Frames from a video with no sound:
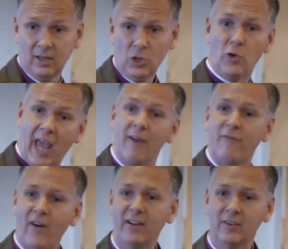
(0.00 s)
you
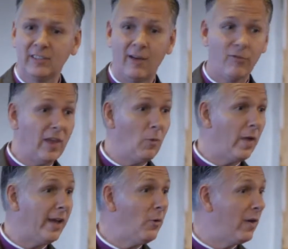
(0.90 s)
can find yourself thinking,
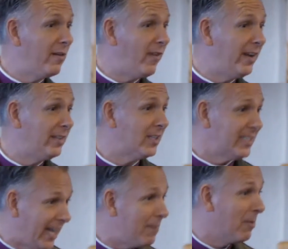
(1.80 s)
well, I don't want to invite
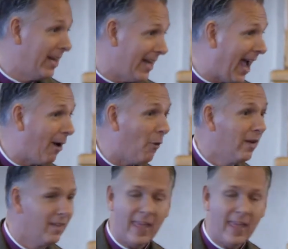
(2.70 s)
just anybody now.